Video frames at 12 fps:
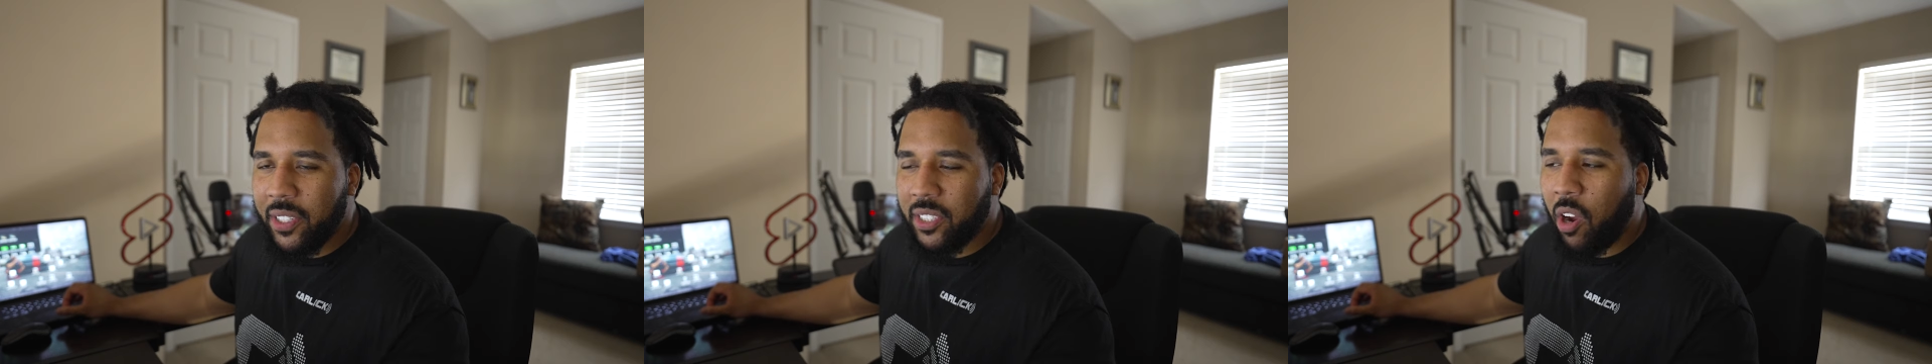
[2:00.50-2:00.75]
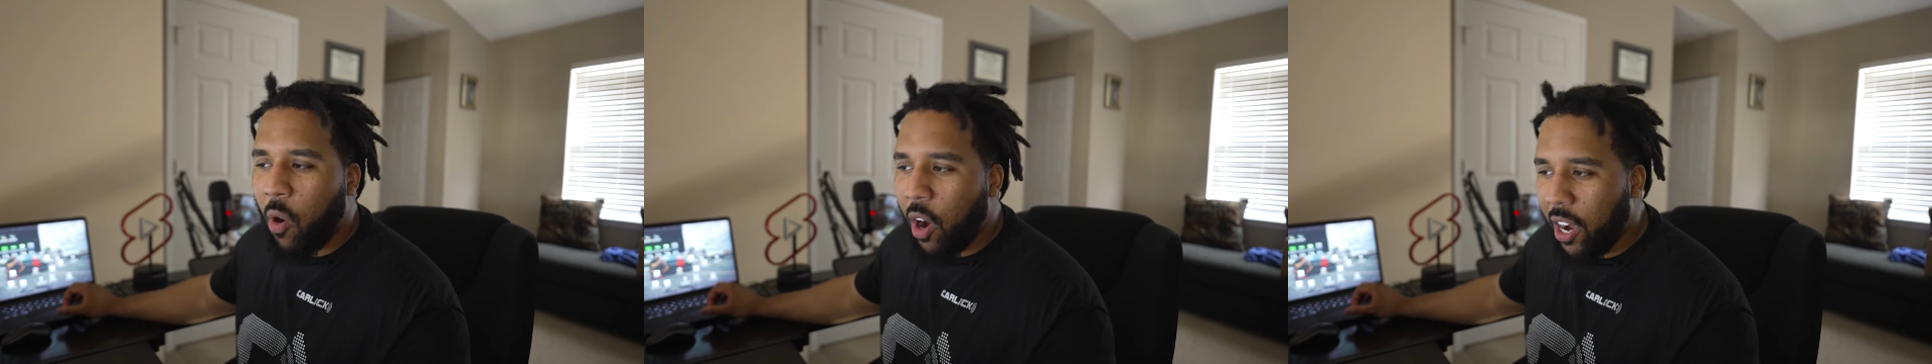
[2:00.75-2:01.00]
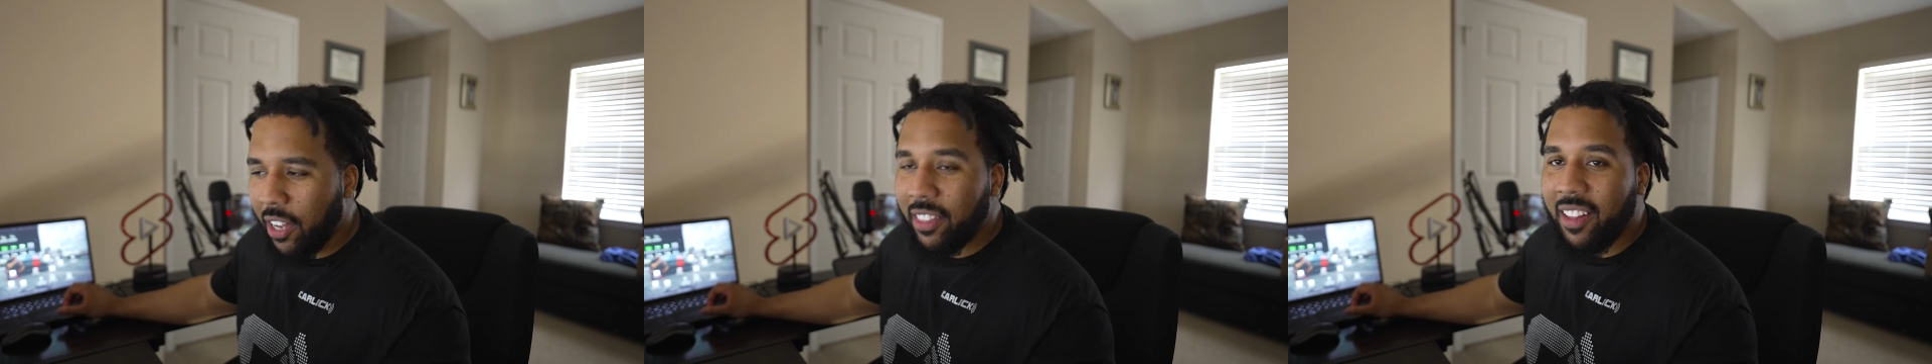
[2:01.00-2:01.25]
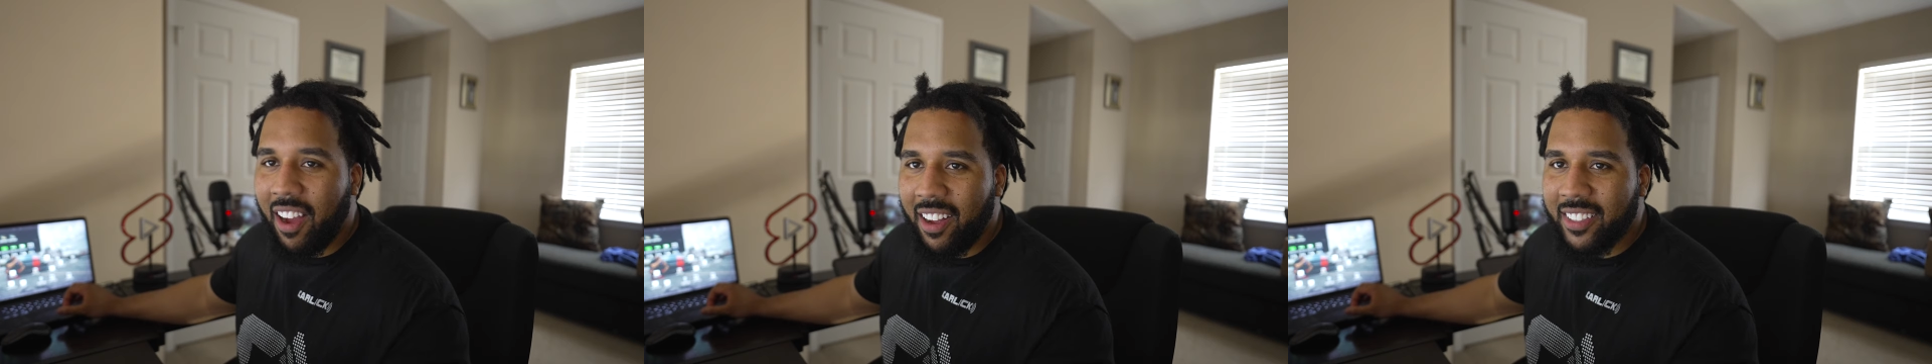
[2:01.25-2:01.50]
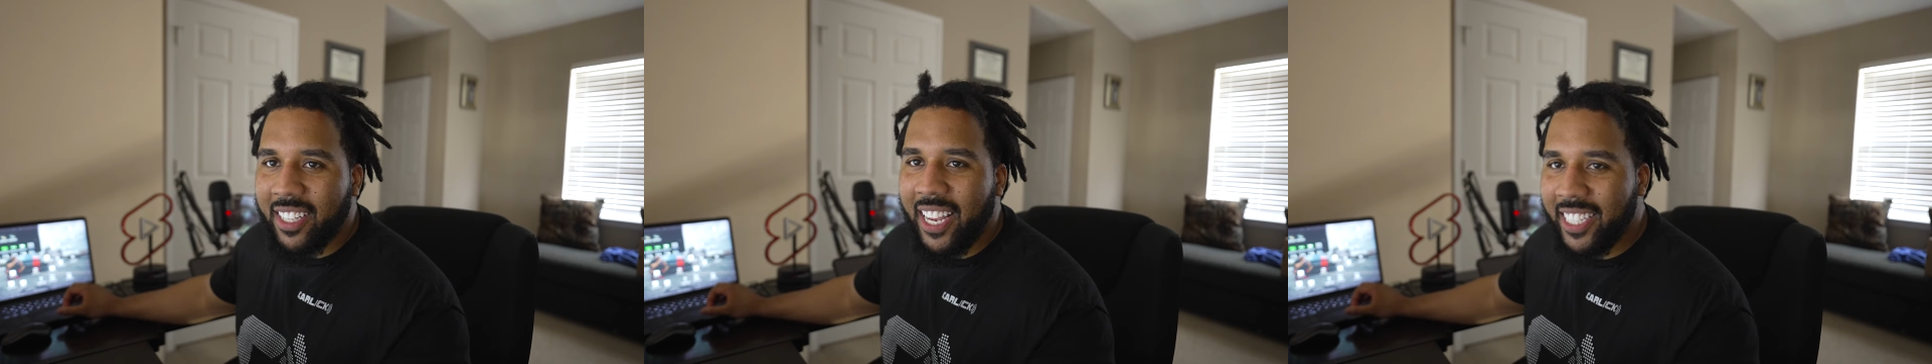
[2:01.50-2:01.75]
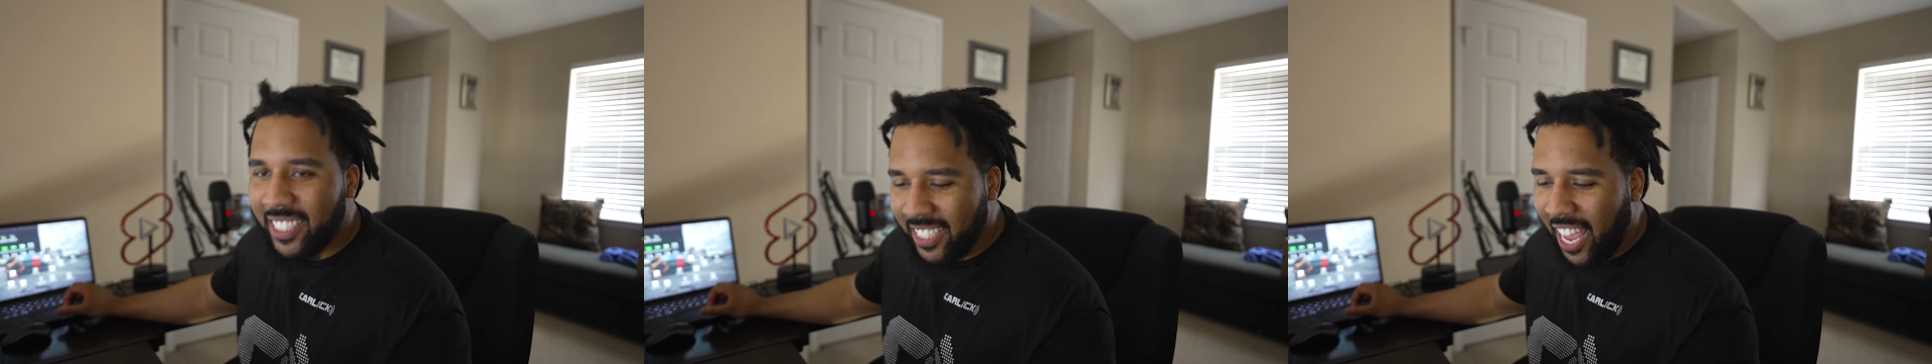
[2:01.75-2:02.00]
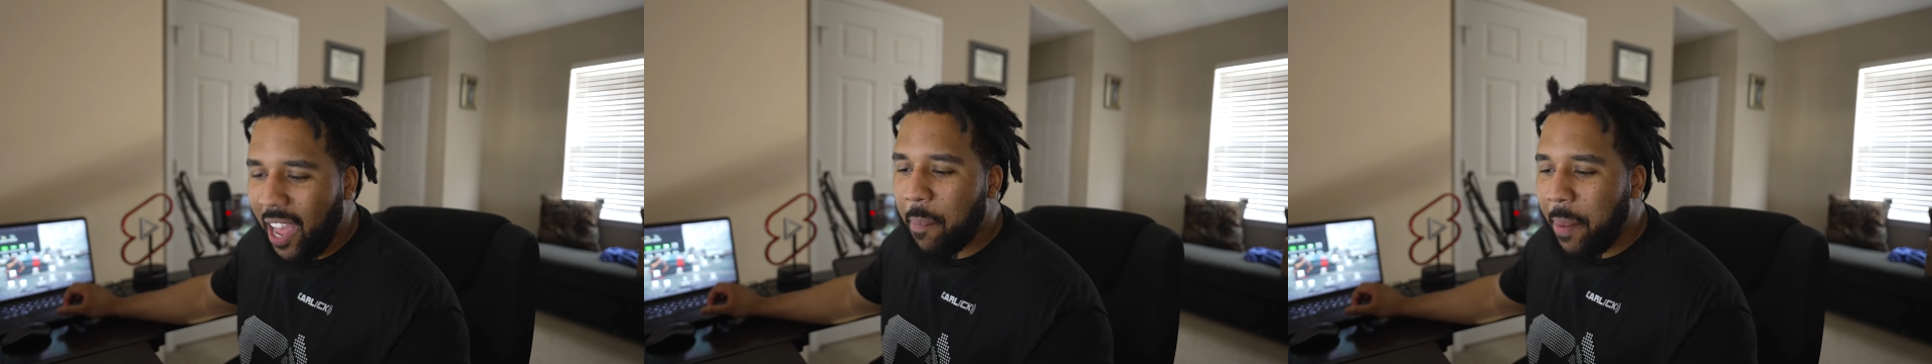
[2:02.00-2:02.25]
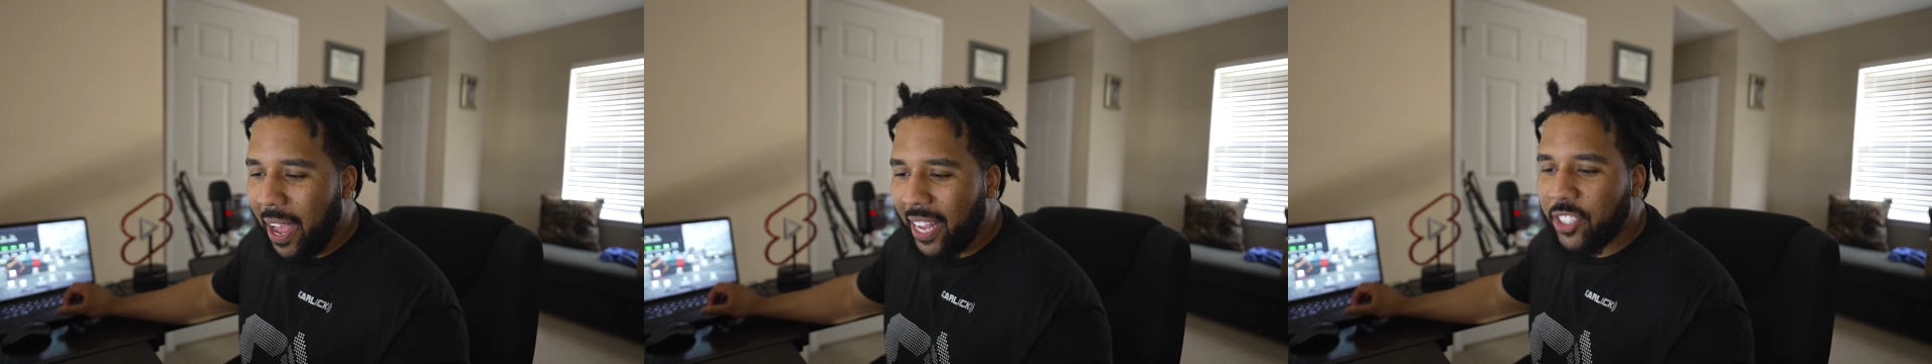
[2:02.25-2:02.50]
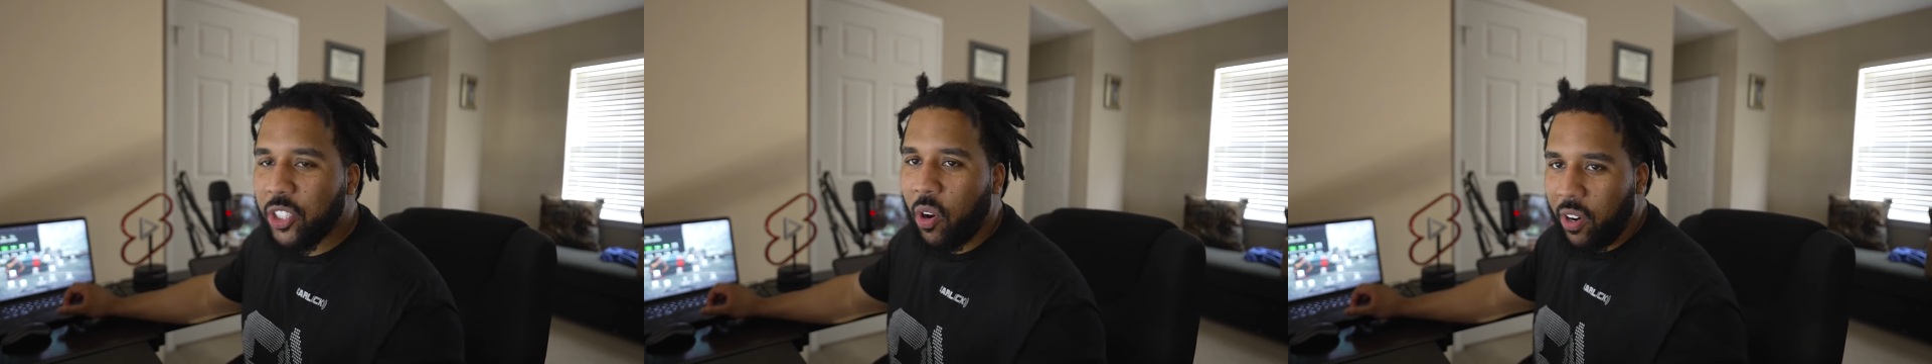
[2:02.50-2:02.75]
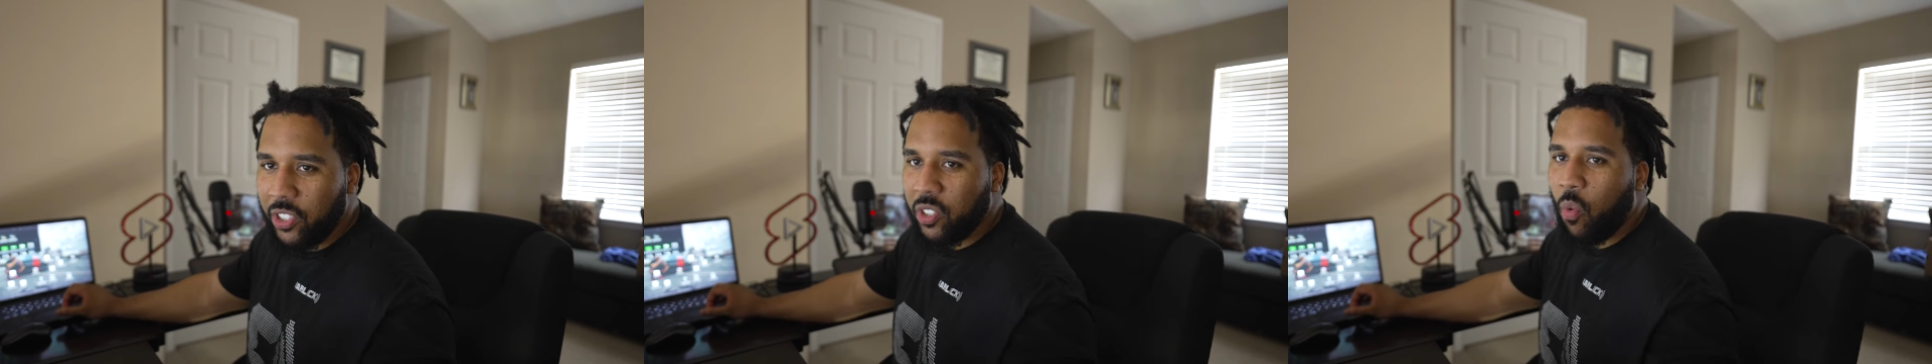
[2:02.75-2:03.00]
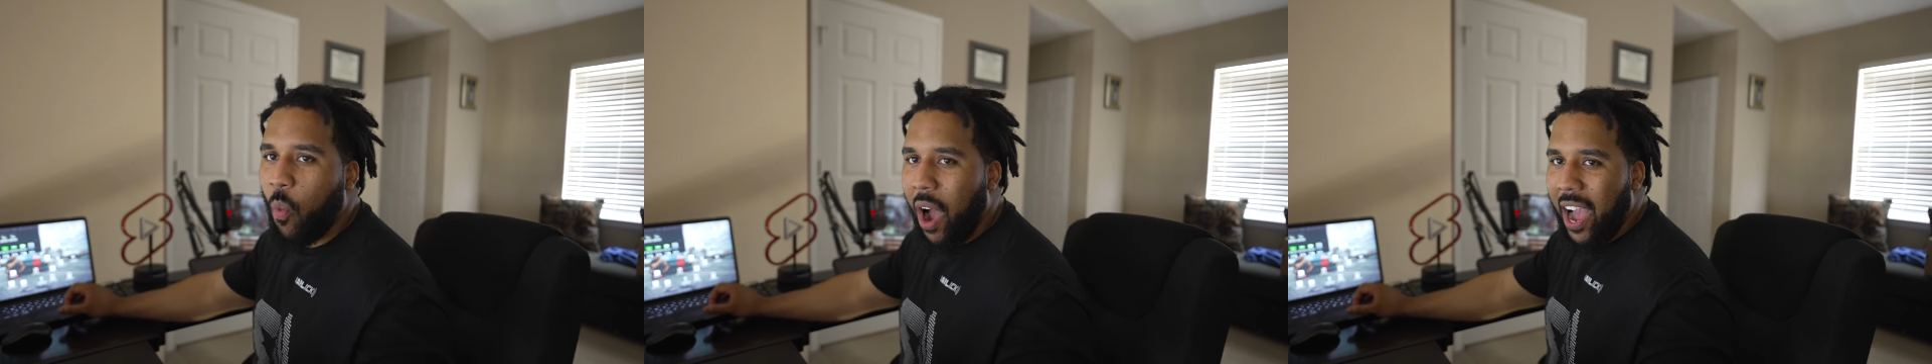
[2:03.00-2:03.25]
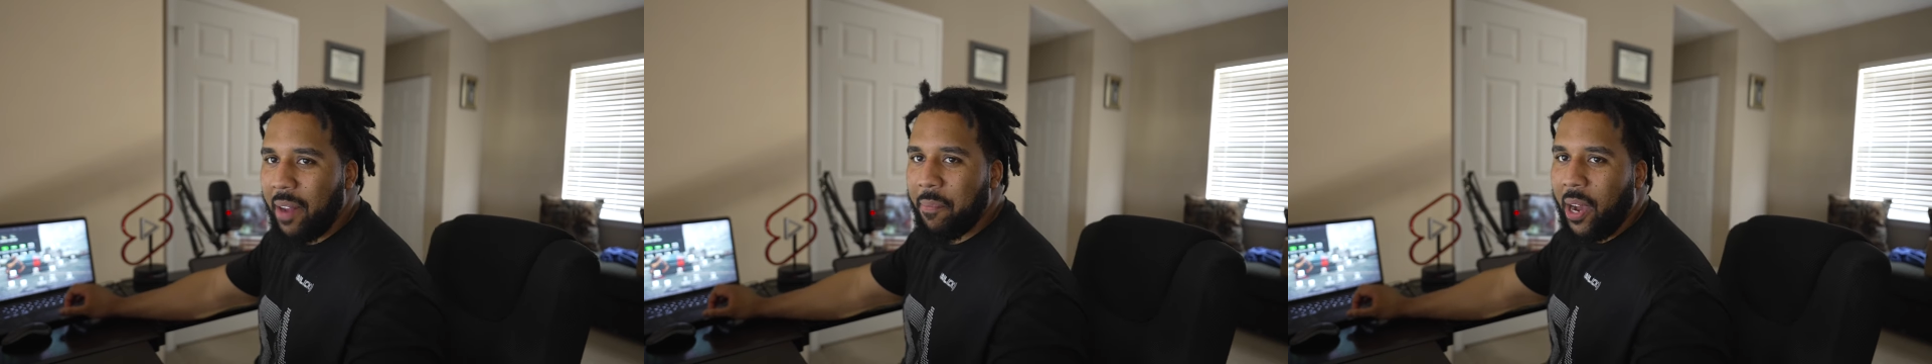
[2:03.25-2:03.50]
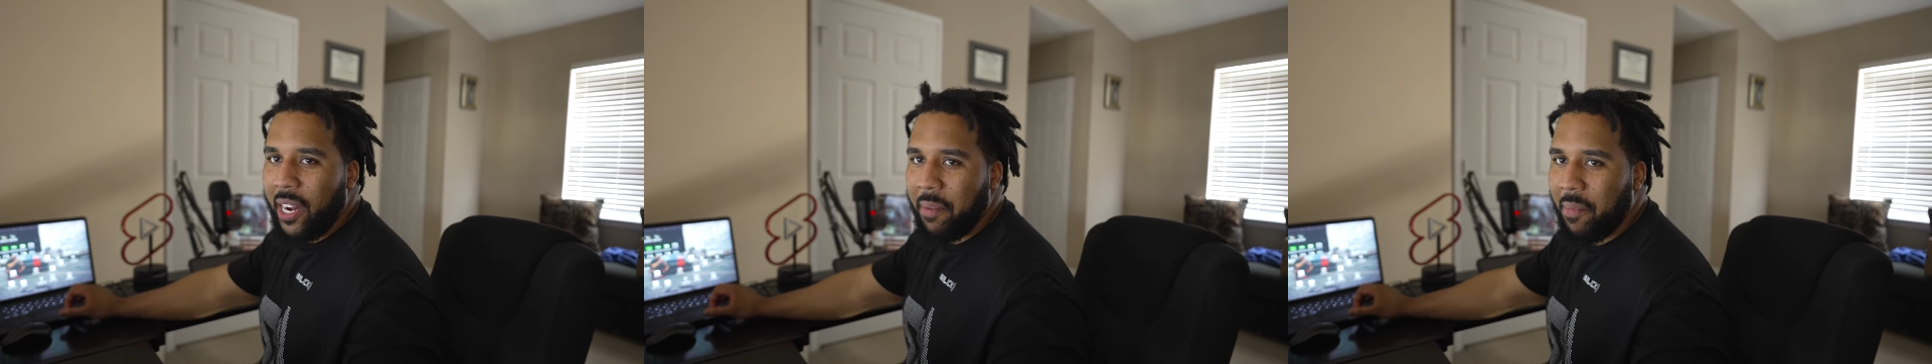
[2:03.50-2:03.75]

his car unlocked, his scat pack charger, wide body,